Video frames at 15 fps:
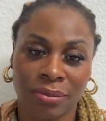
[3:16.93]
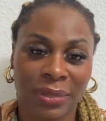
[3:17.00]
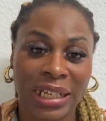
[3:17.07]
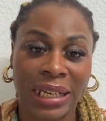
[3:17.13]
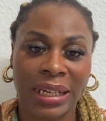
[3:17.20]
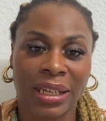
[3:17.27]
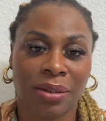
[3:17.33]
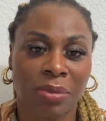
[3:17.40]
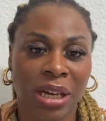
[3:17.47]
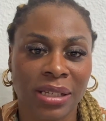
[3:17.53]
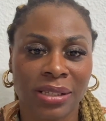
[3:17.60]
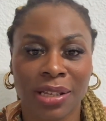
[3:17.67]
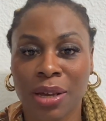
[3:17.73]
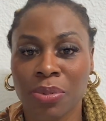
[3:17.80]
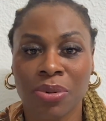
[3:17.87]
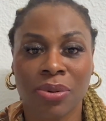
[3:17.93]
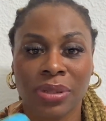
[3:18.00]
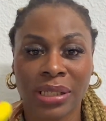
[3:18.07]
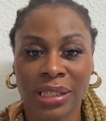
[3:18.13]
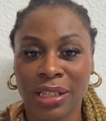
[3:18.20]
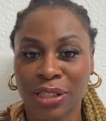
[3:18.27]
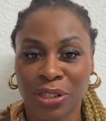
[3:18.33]
clean my tables,
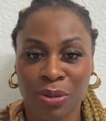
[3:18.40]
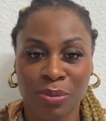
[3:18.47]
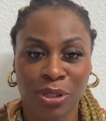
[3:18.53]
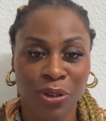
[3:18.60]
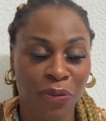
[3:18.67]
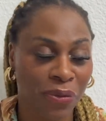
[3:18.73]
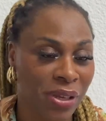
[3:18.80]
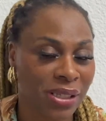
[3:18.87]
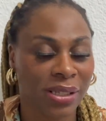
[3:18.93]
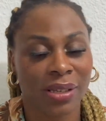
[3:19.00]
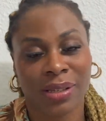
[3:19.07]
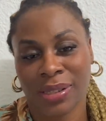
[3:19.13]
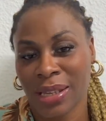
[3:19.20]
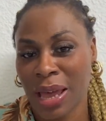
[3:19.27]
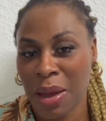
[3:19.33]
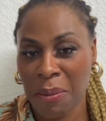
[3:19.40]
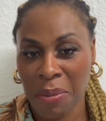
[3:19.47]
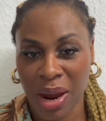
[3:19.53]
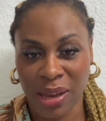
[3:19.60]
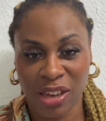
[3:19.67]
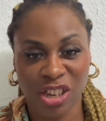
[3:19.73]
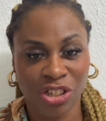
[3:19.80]
clean some surfaces,
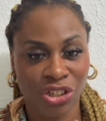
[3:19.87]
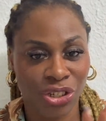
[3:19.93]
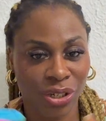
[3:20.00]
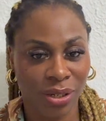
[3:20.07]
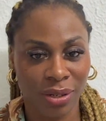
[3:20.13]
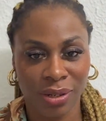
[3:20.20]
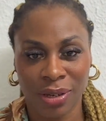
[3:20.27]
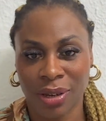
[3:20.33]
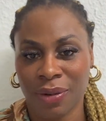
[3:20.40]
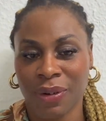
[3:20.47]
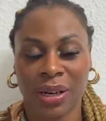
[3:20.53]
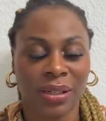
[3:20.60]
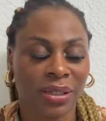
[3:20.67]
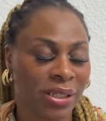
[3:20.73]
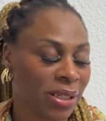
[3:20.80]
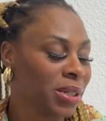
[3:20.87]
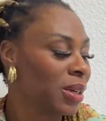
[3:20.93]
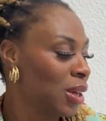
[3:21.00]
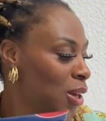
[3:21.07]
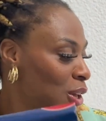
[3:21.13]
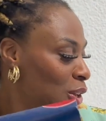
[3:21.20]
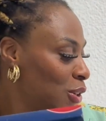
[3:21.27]
my kitchen here and there.
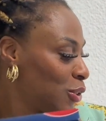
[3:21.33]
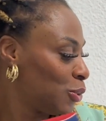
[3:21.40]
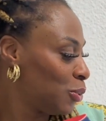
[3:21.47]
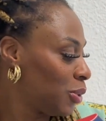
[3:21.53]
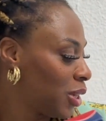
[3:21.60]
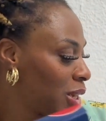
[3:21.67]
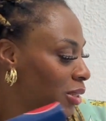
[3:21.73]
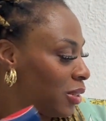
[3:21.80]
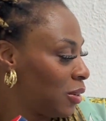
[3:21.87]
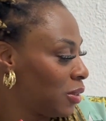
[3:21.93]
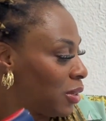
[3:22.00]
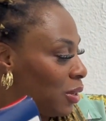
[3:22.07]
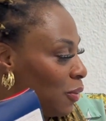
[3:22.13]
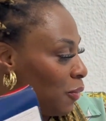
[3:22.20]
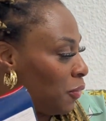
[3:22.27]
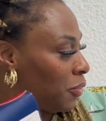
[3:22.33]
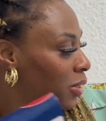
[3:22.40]
So that's it for